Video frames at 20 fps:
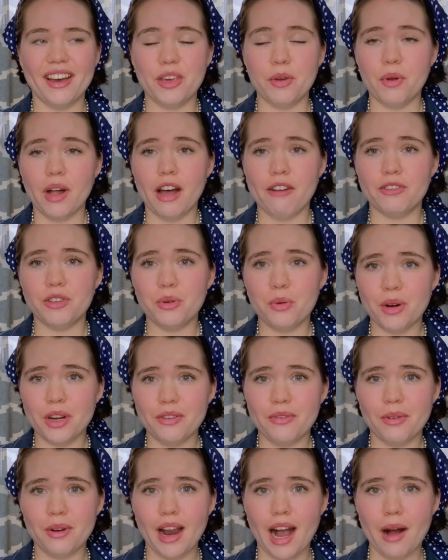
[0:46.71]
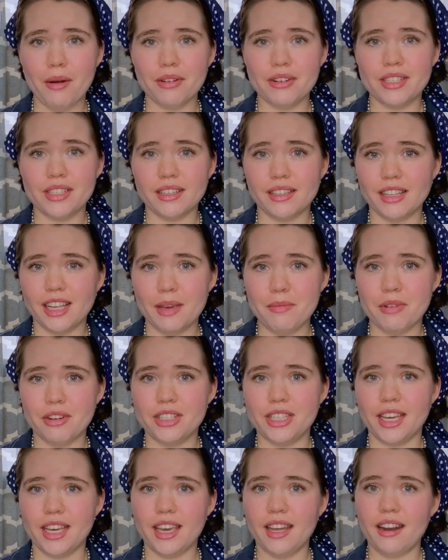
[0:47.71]
You will have 24 hours to claim
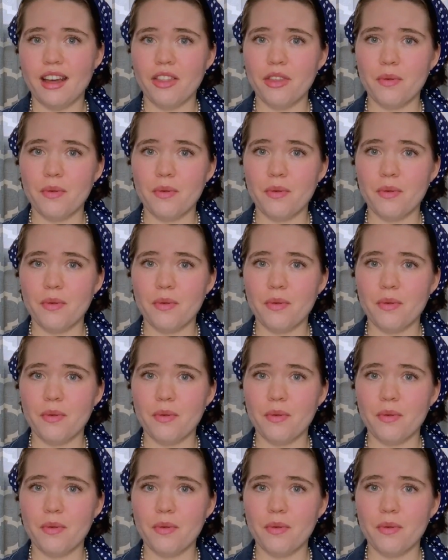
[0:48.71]
your ticket,